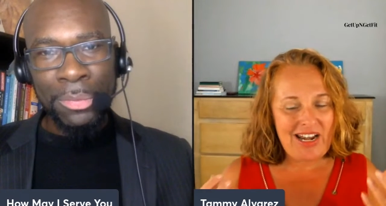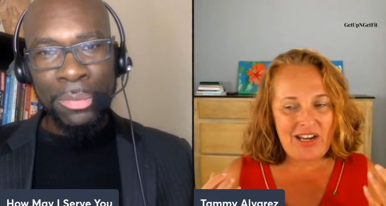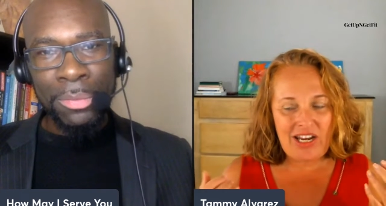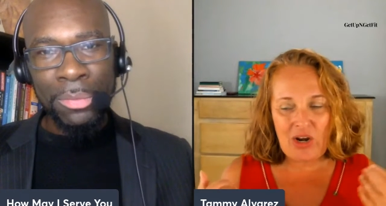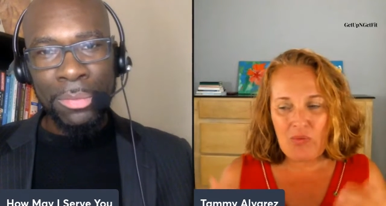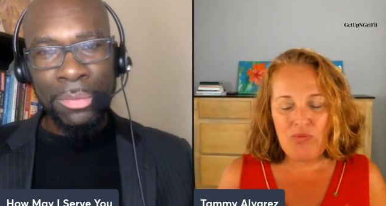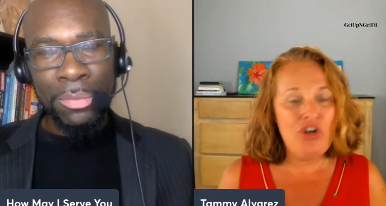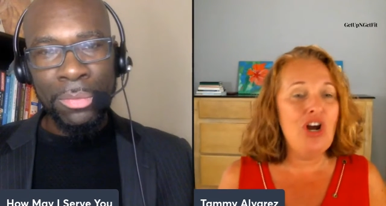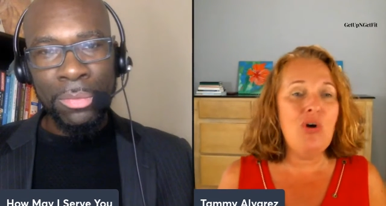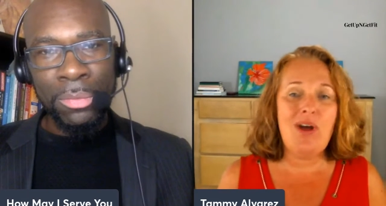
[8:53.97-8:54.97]
Speaker 1: and you know
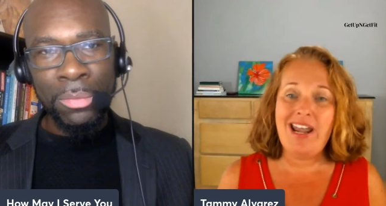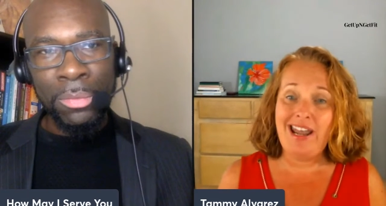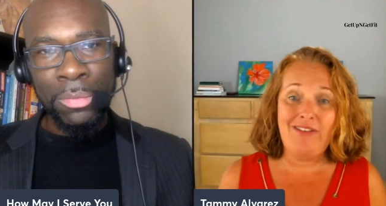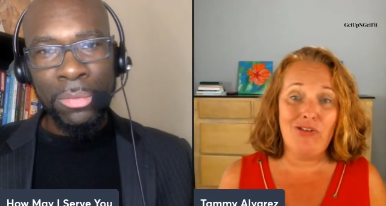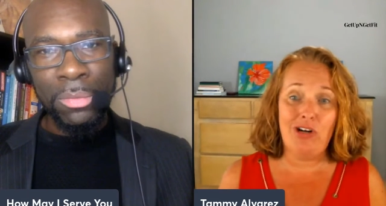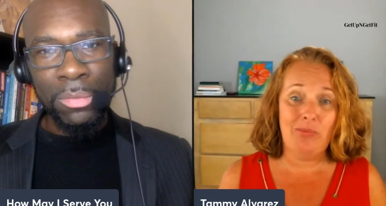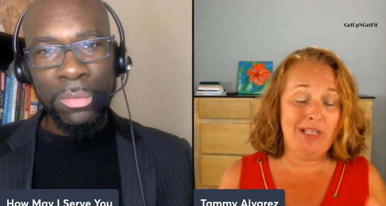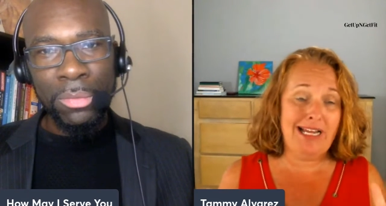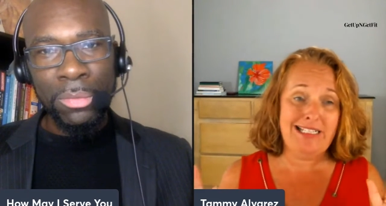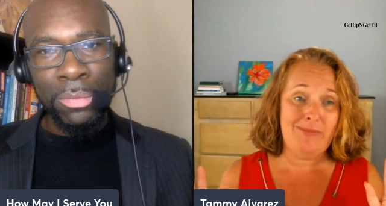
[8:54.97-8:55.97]
no never
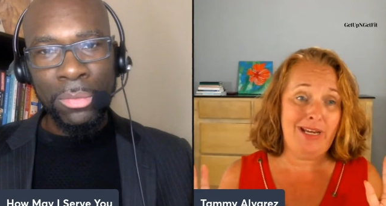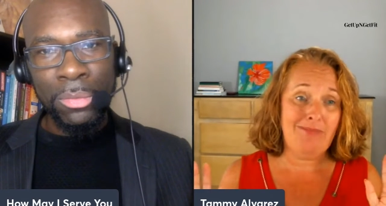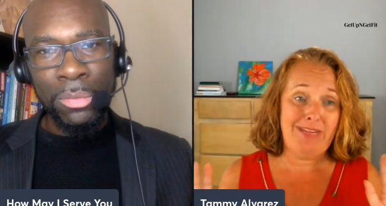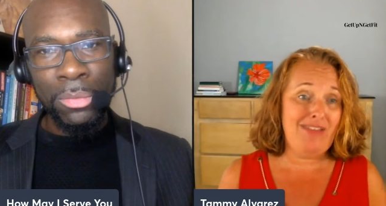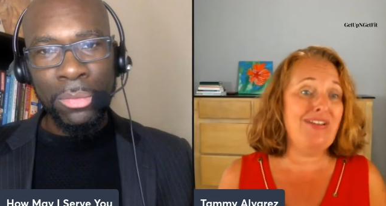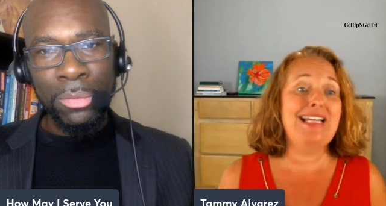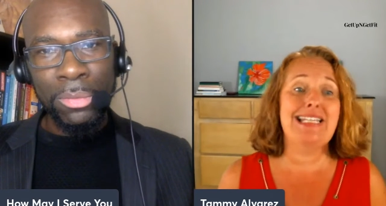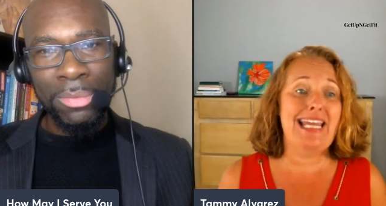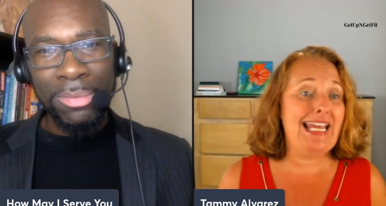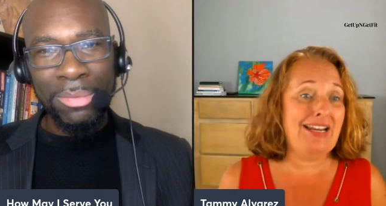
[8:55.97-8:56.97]
applied to me even
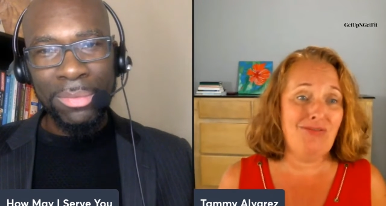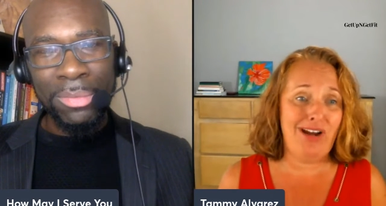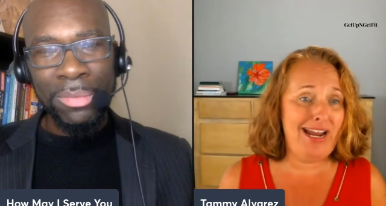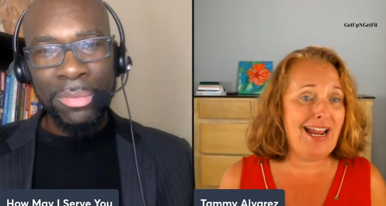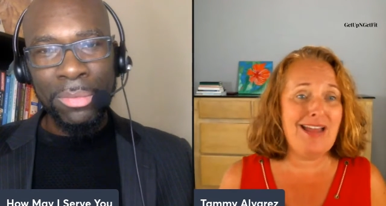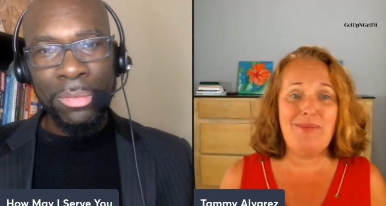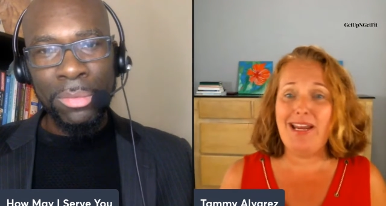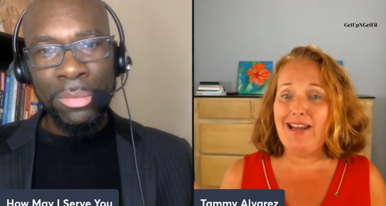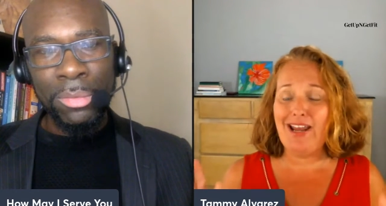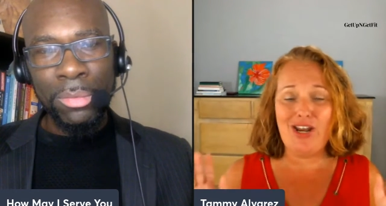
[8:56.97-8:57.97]
as a kid right i
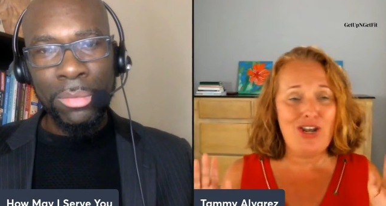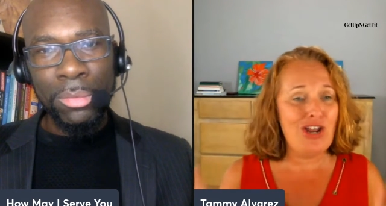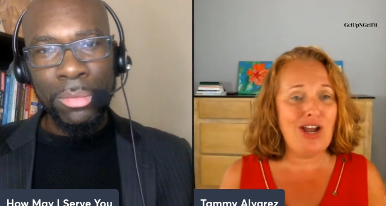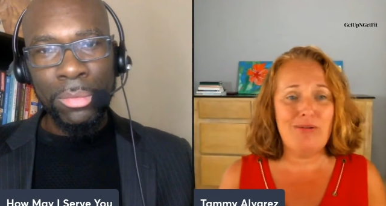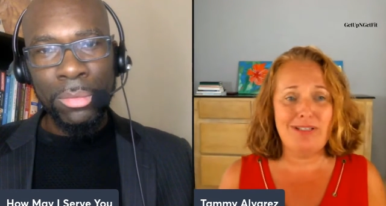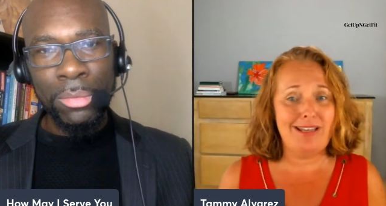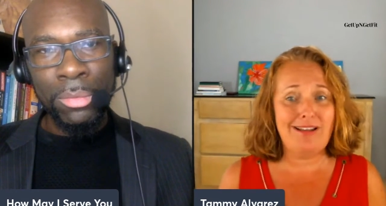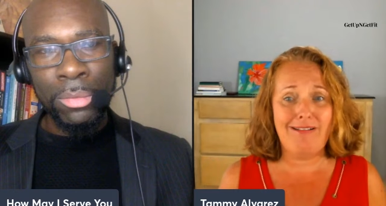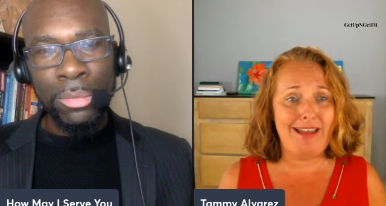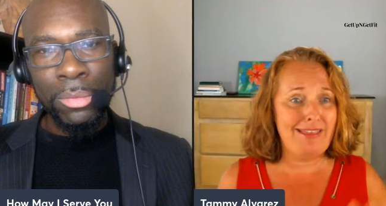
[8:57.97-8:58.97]
mean i was
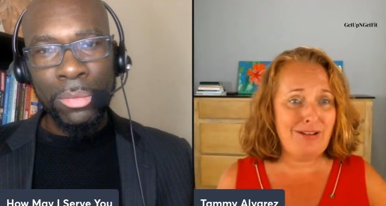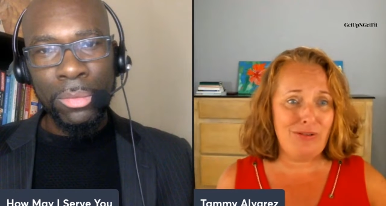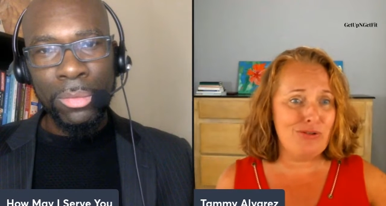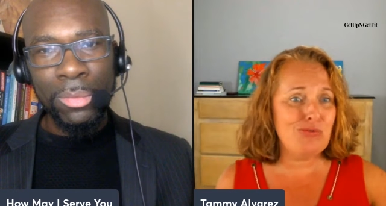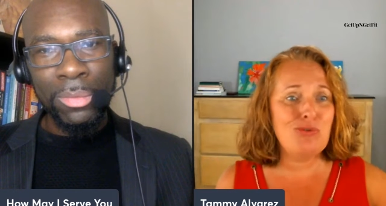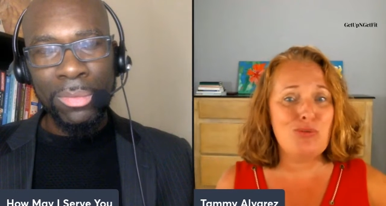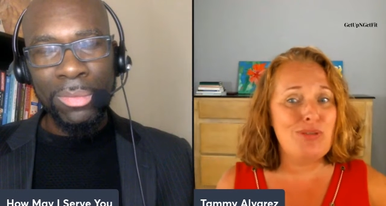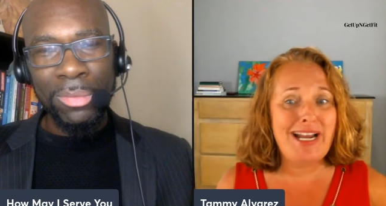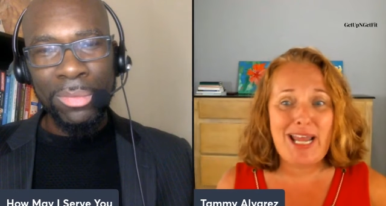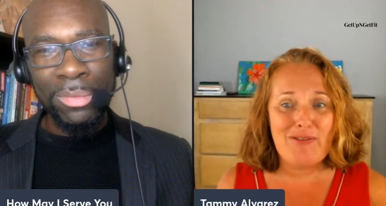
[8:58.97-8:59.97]
like okay that those rules
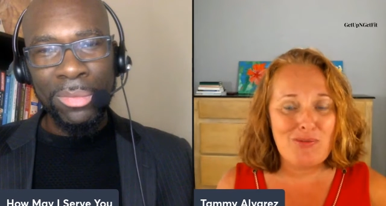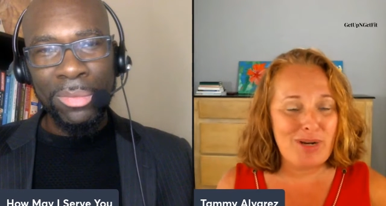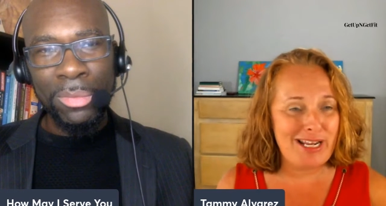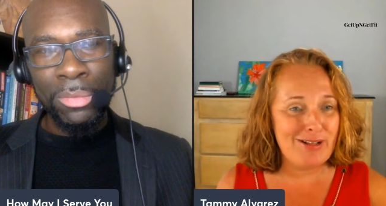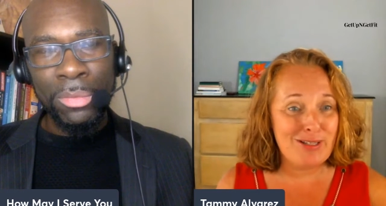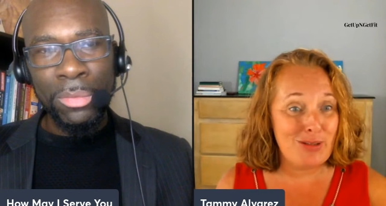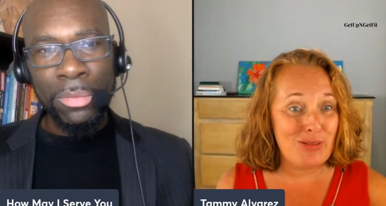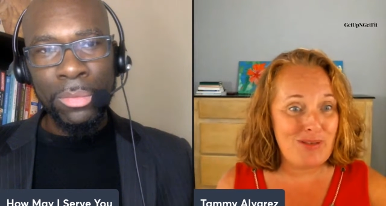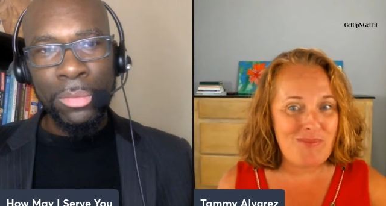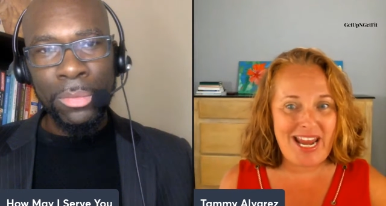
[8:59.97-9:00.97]
apply to everybody else
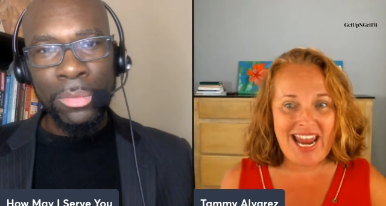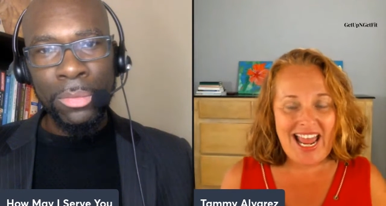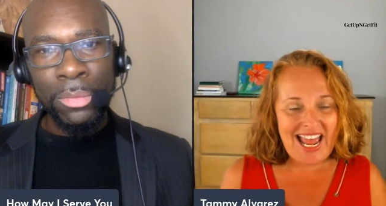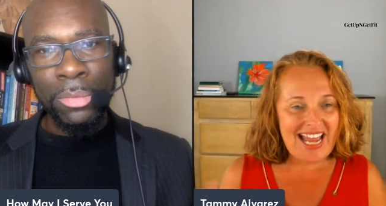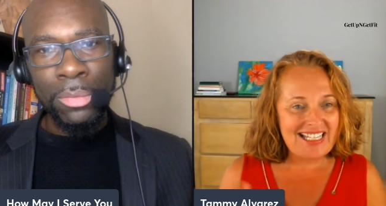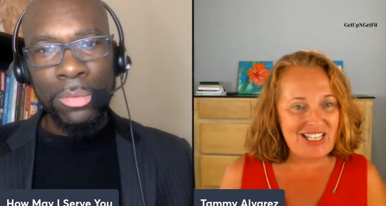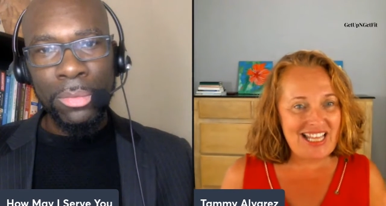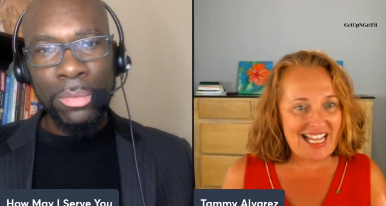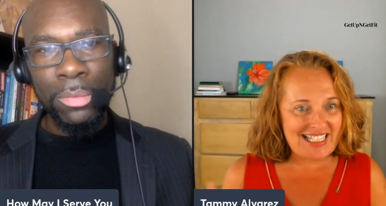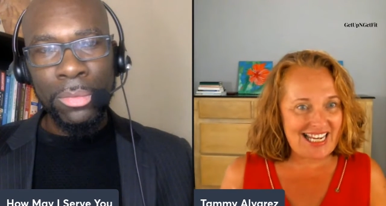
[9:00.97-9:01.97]
other than me and so
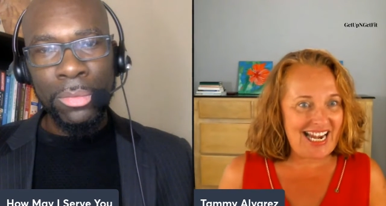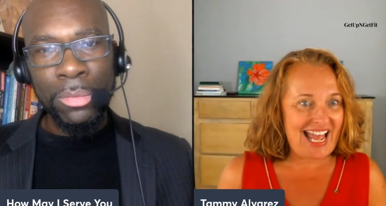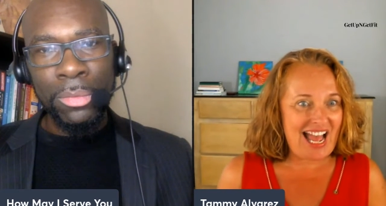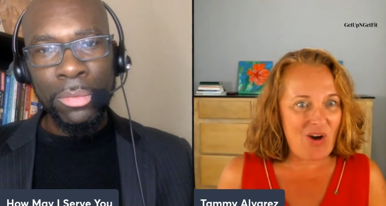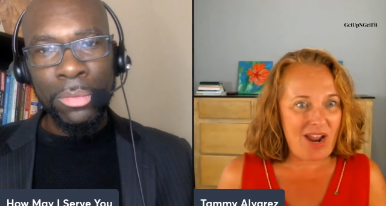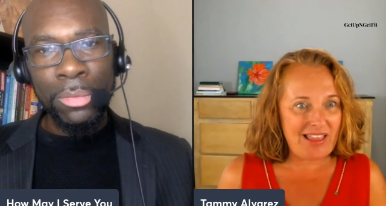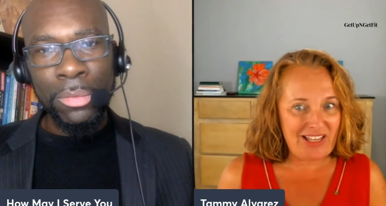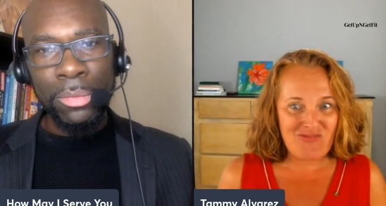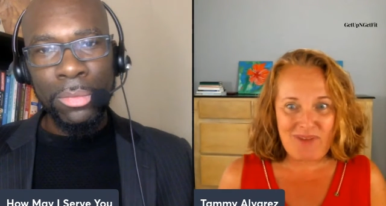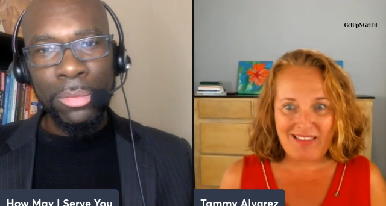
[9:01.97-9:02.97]
that's kind of how i
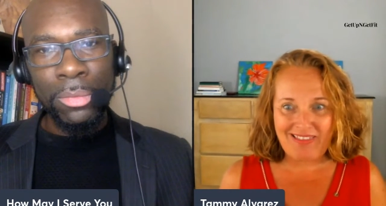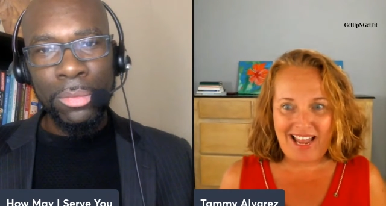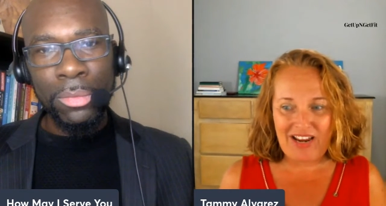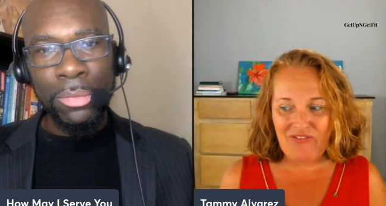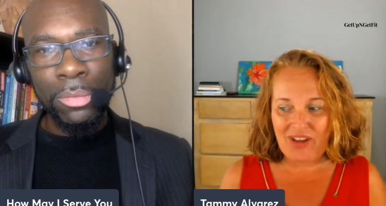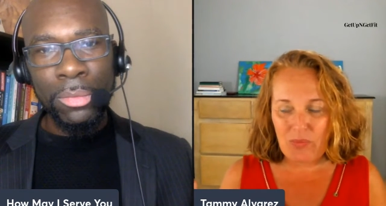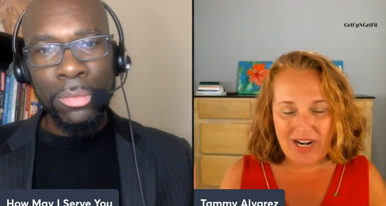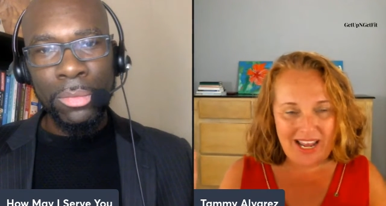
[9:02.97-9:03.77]
live my life and